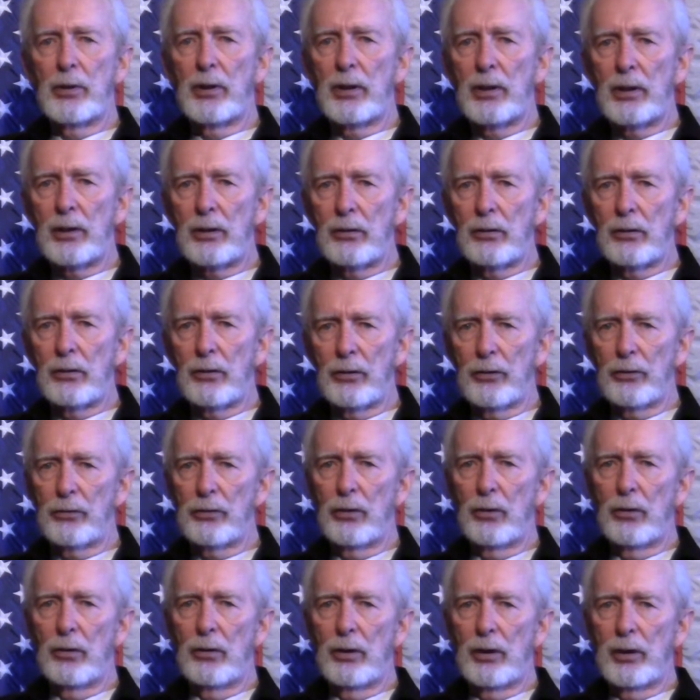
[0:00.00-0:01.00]
political
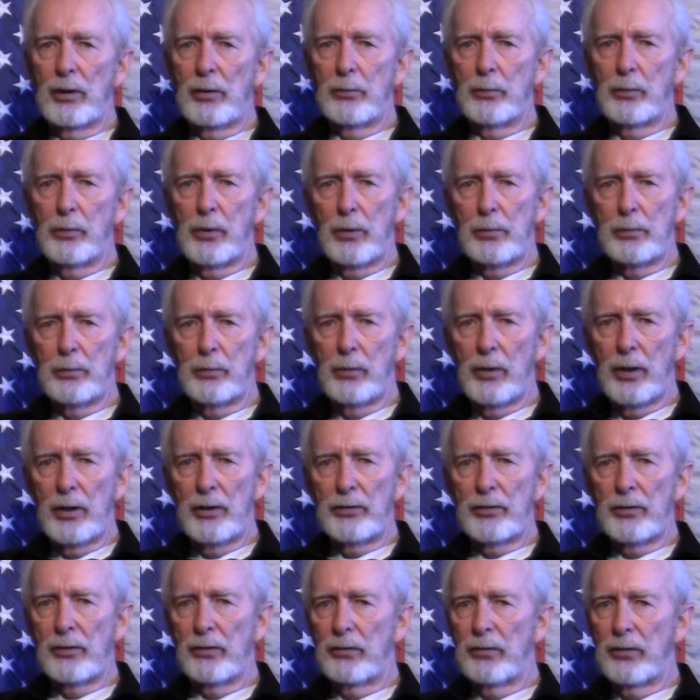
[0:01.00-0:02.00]
control in
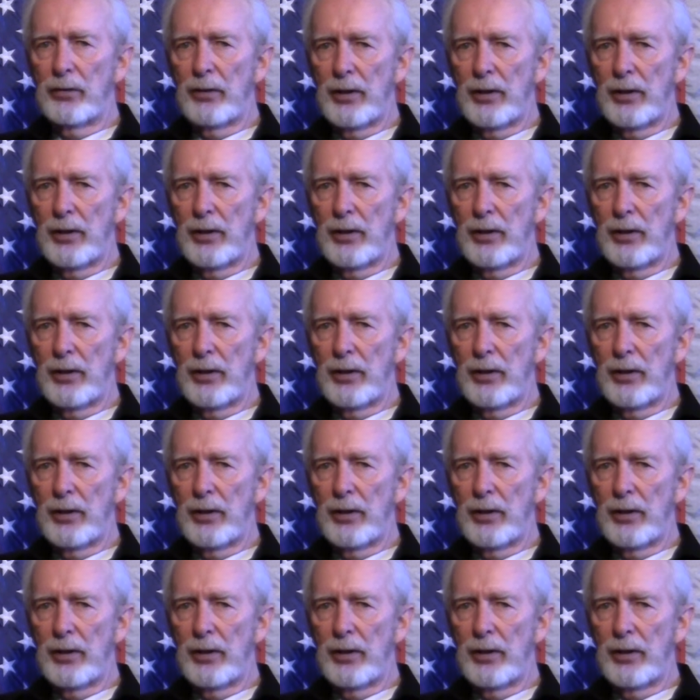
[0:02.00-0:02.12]
preparation